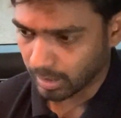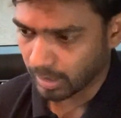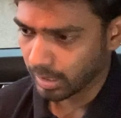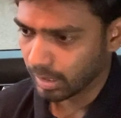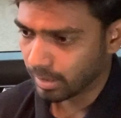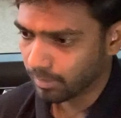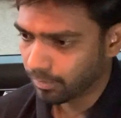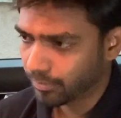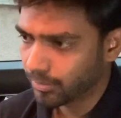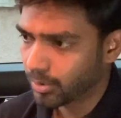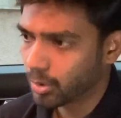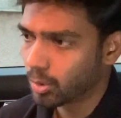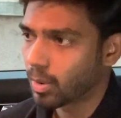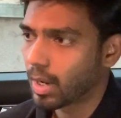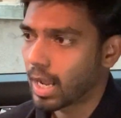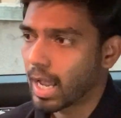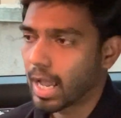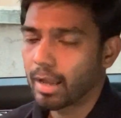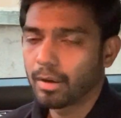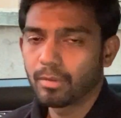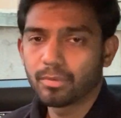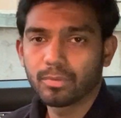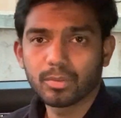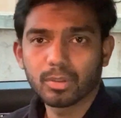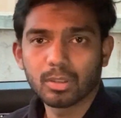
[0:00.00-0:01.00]
If you
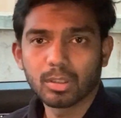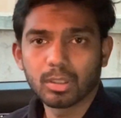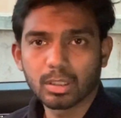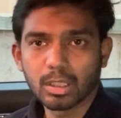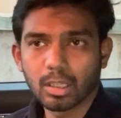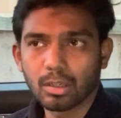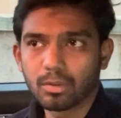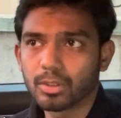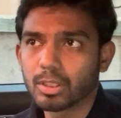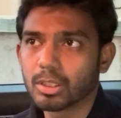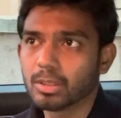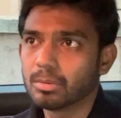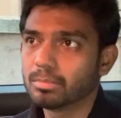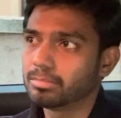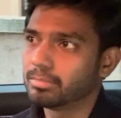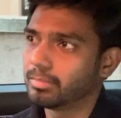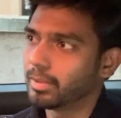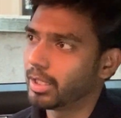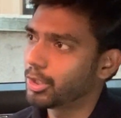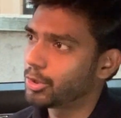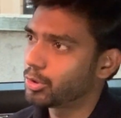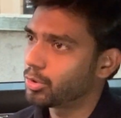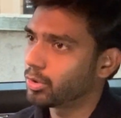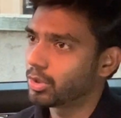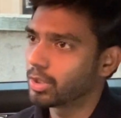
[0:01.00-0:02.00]
have a cover,
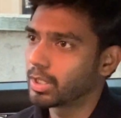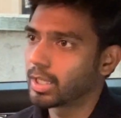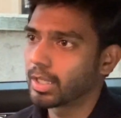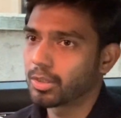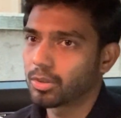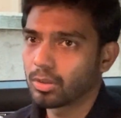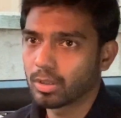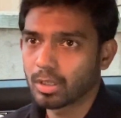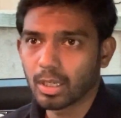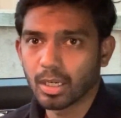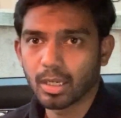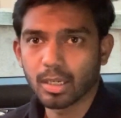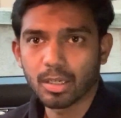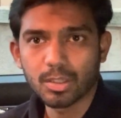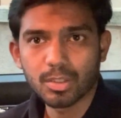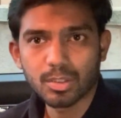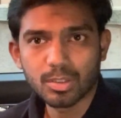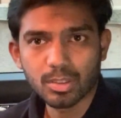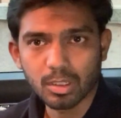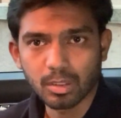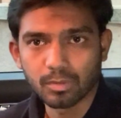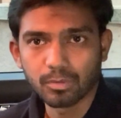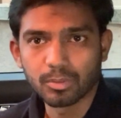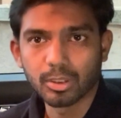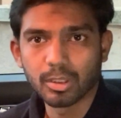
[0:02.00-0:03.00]
make sure that your car
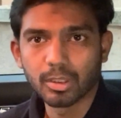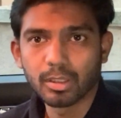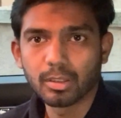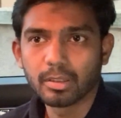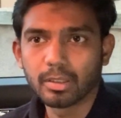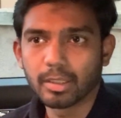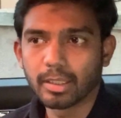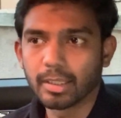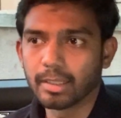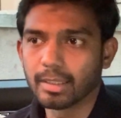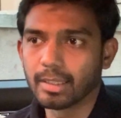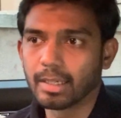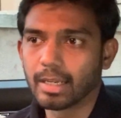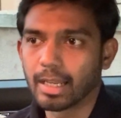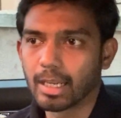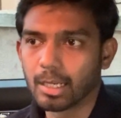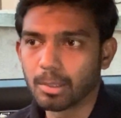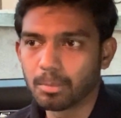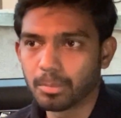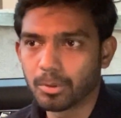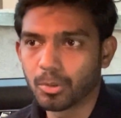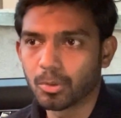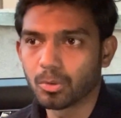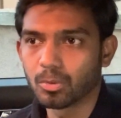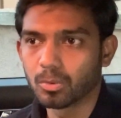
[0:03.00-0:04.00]
is covered. It'll
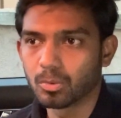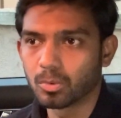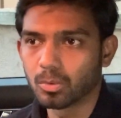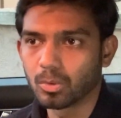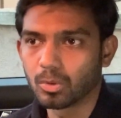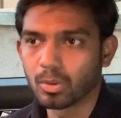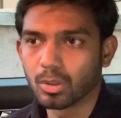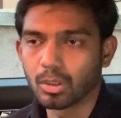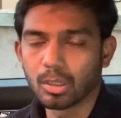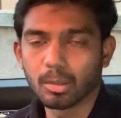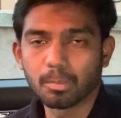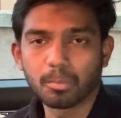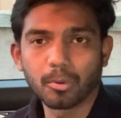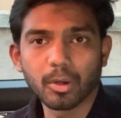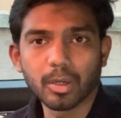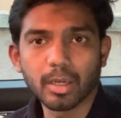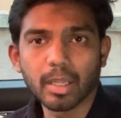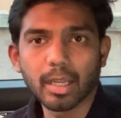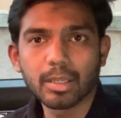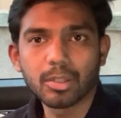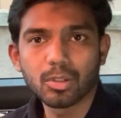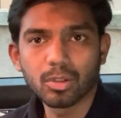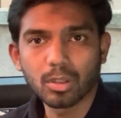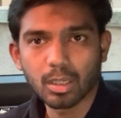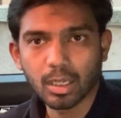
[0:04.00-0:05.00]
help you
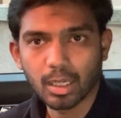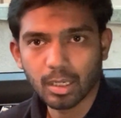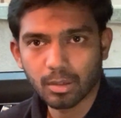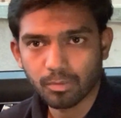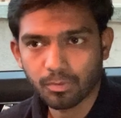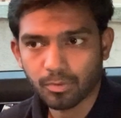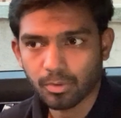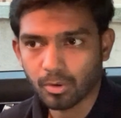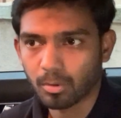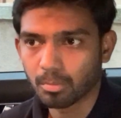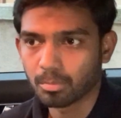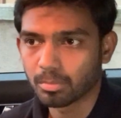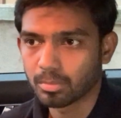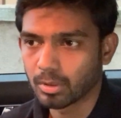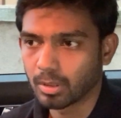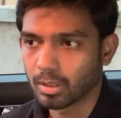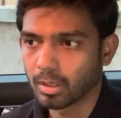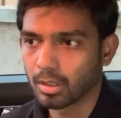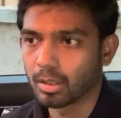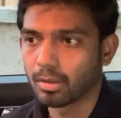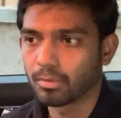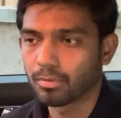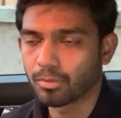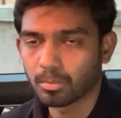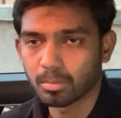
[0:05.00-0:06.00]
protect your car
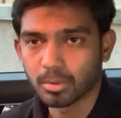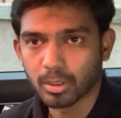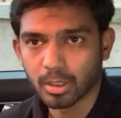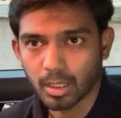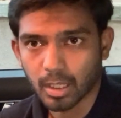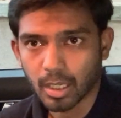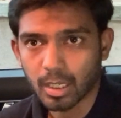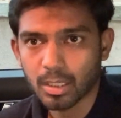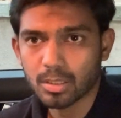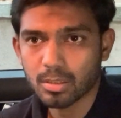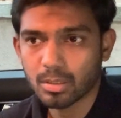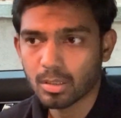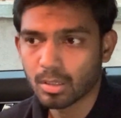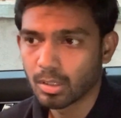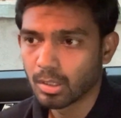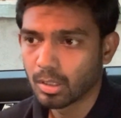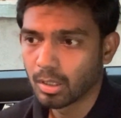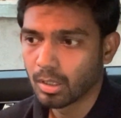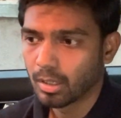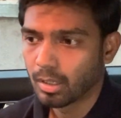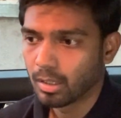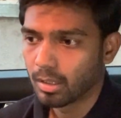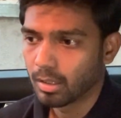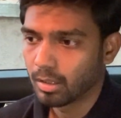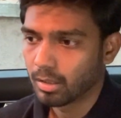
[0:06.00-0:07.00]
from the dust.
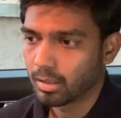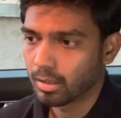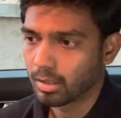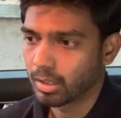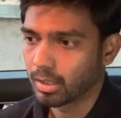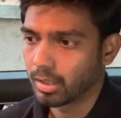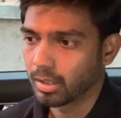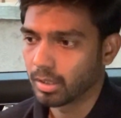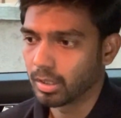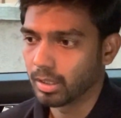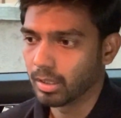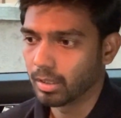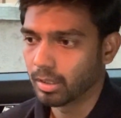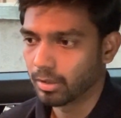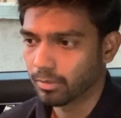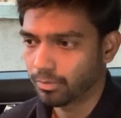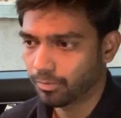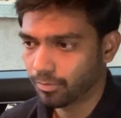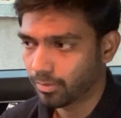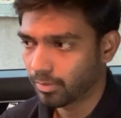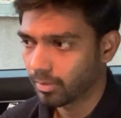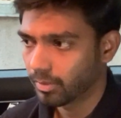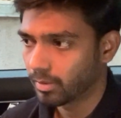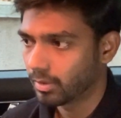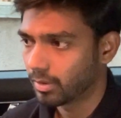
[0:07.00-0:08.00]

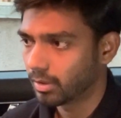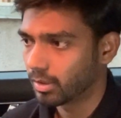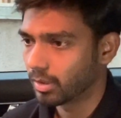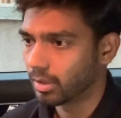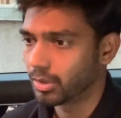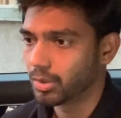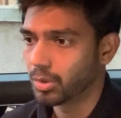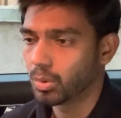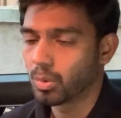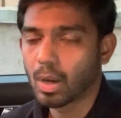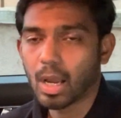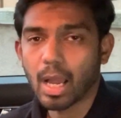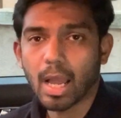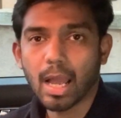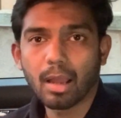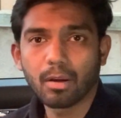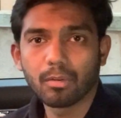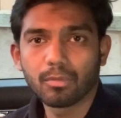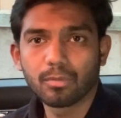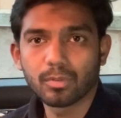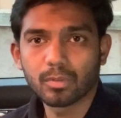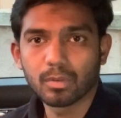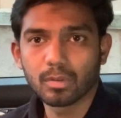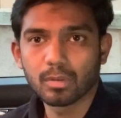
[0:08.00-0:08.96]
If you have